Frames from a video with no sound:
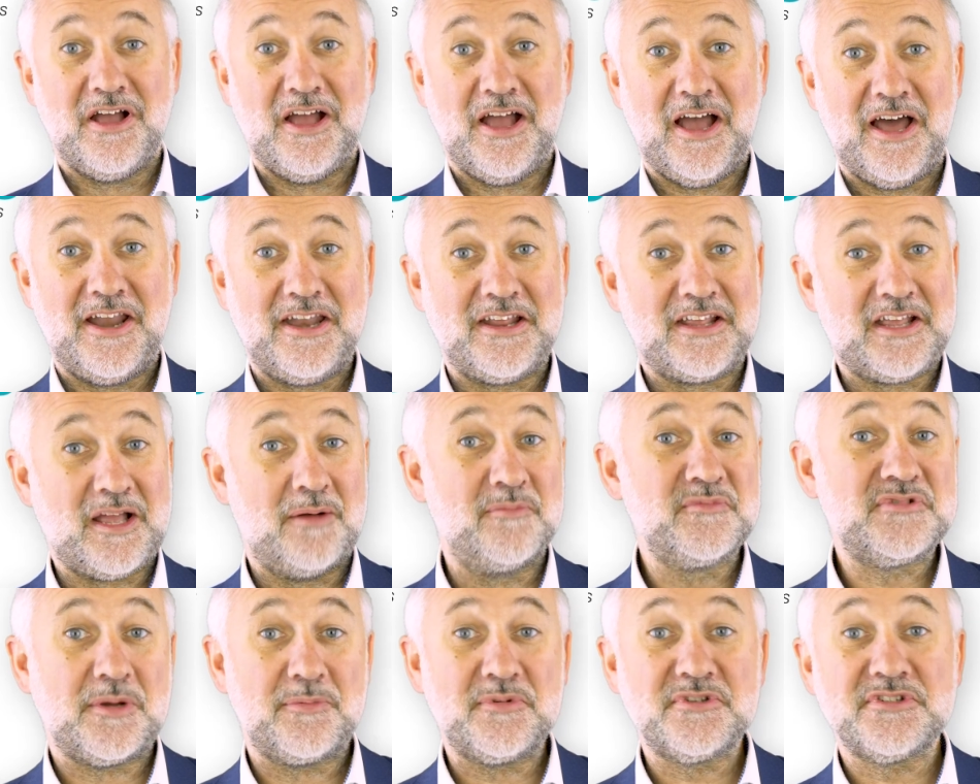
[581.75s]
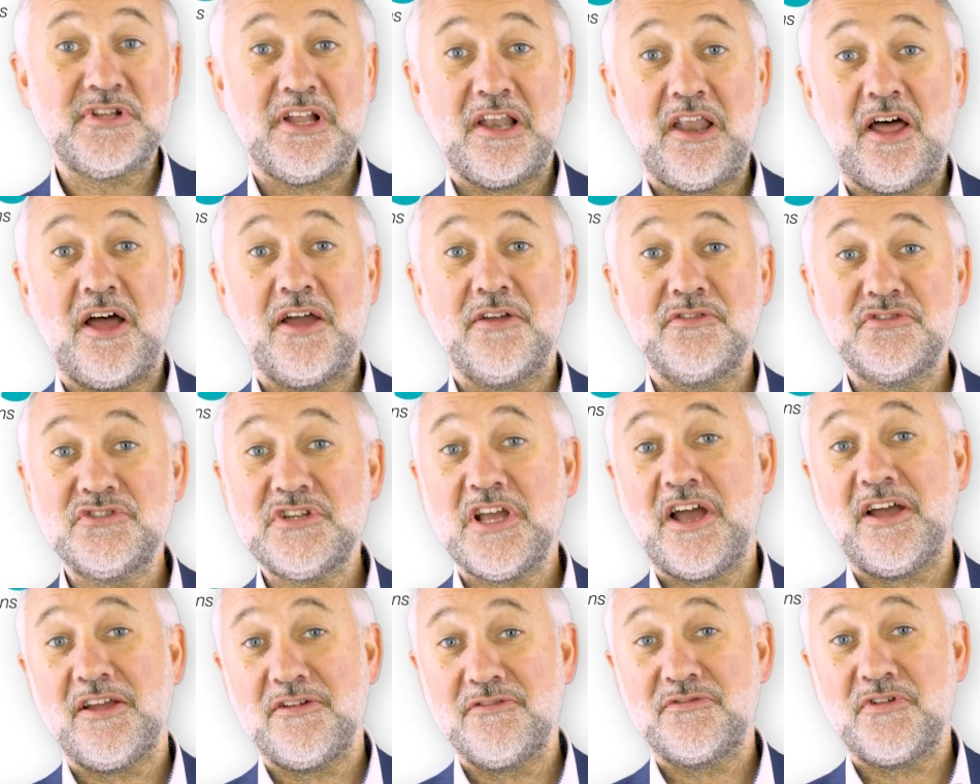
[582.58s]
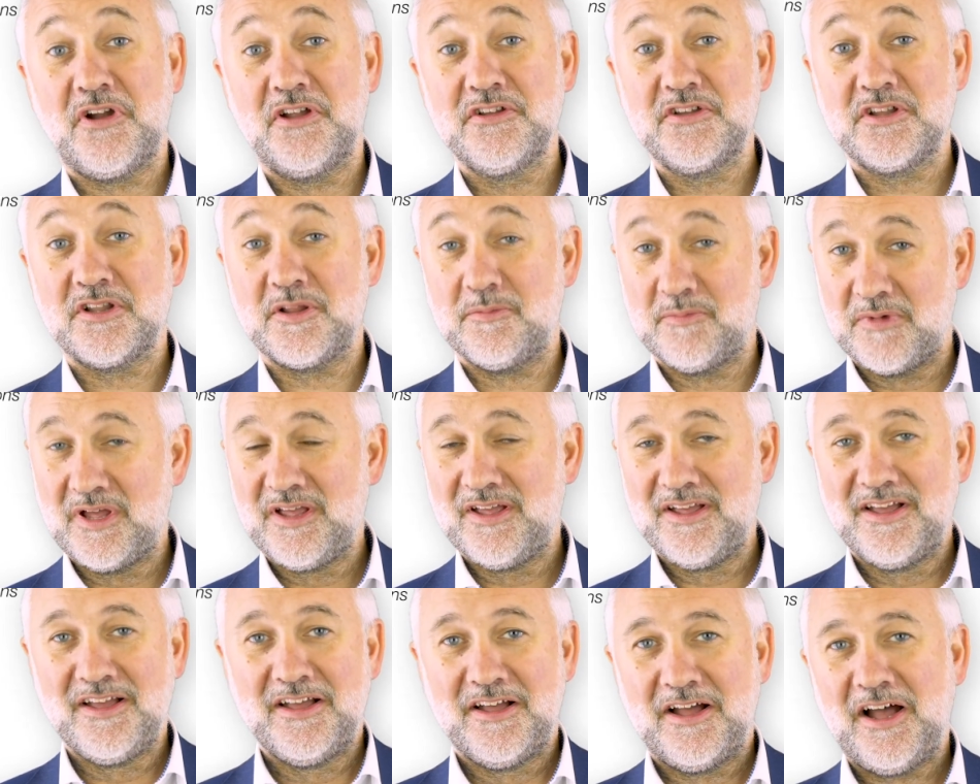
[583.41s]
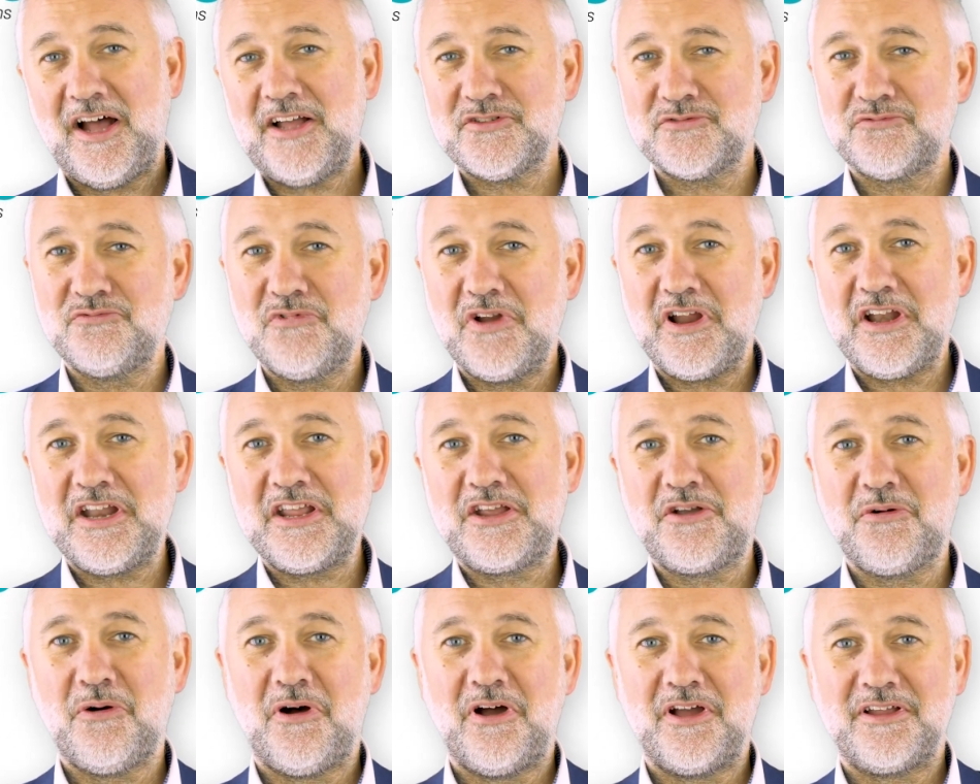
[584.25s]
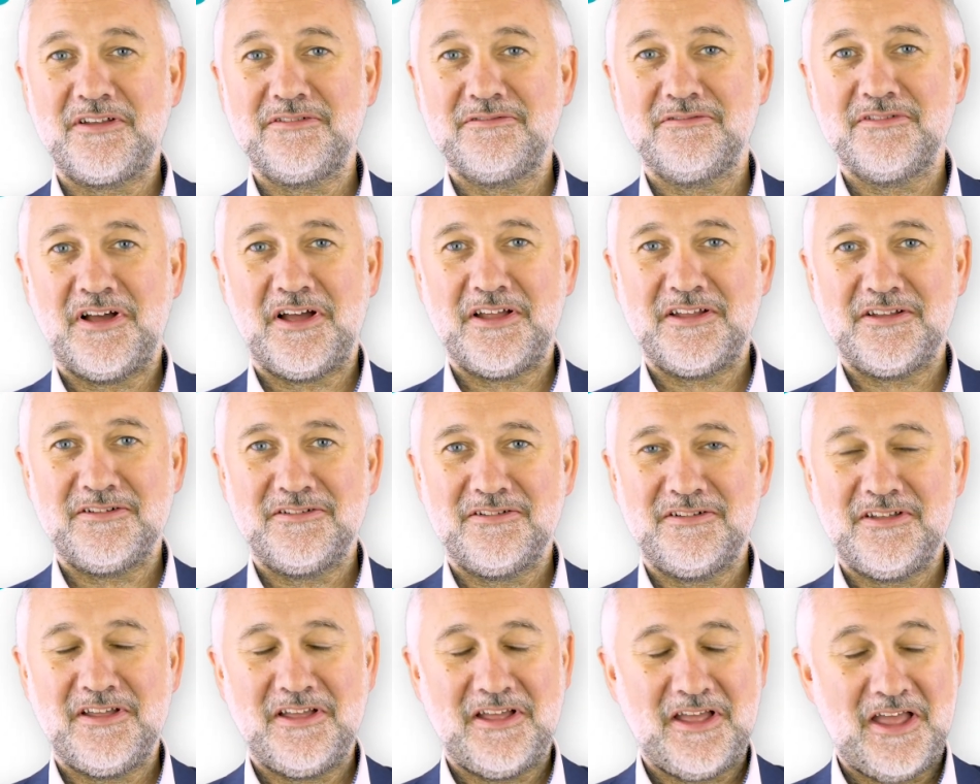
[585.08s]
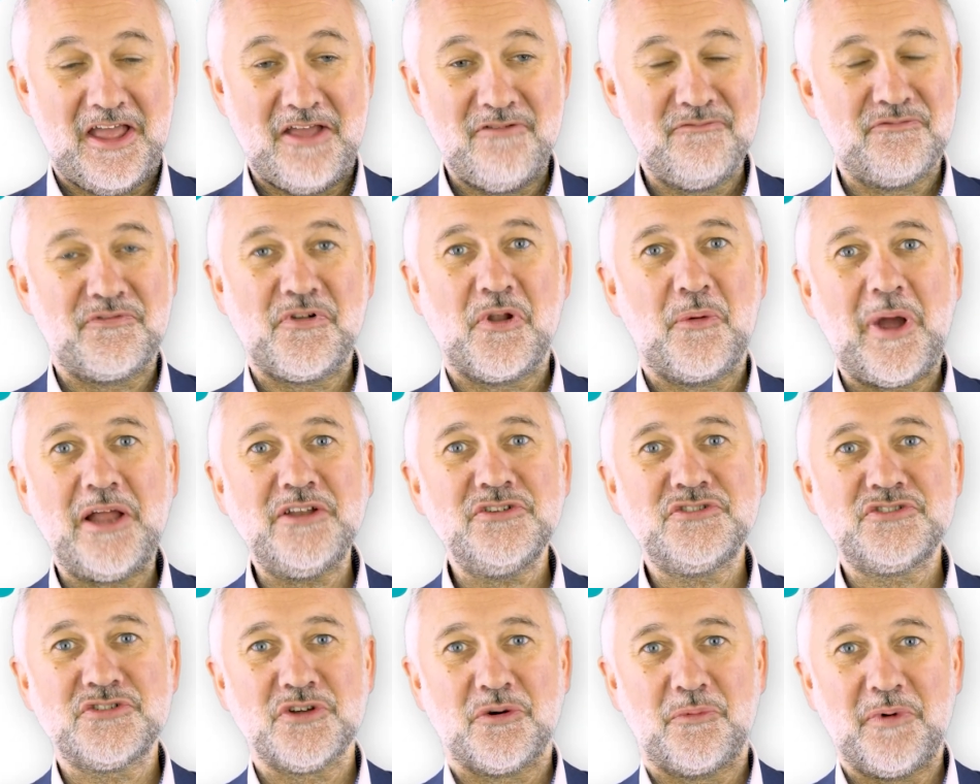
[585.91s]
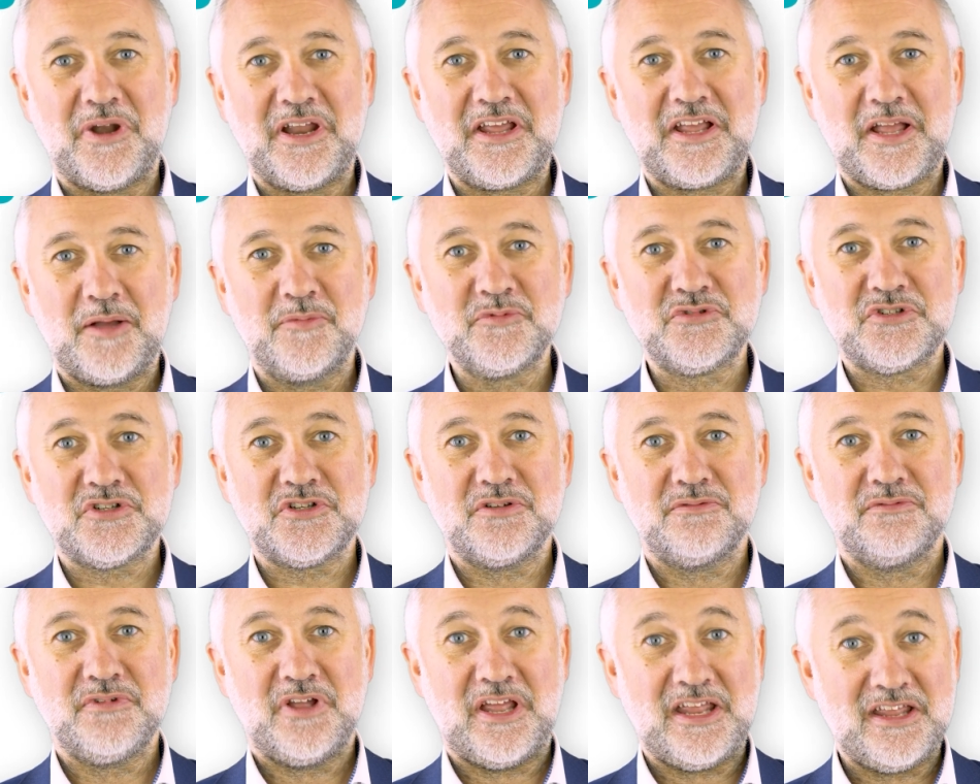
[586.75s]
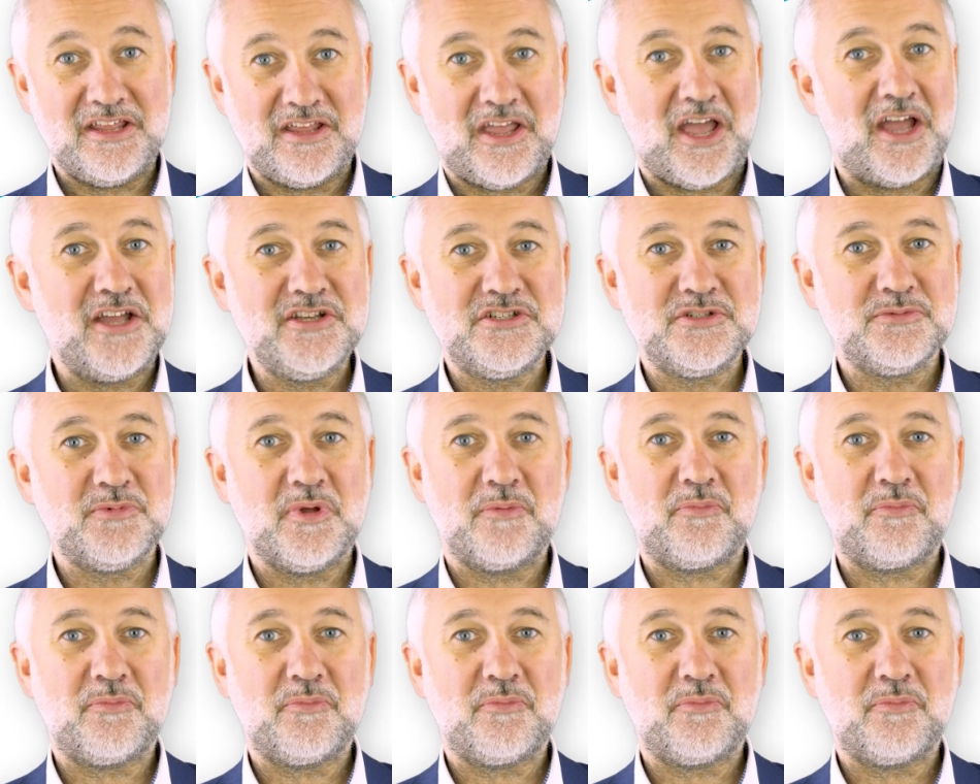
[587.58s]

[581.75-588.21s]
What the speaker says: And it comes up as a live chat in front of them. That's really quite influential when it comes to engaging with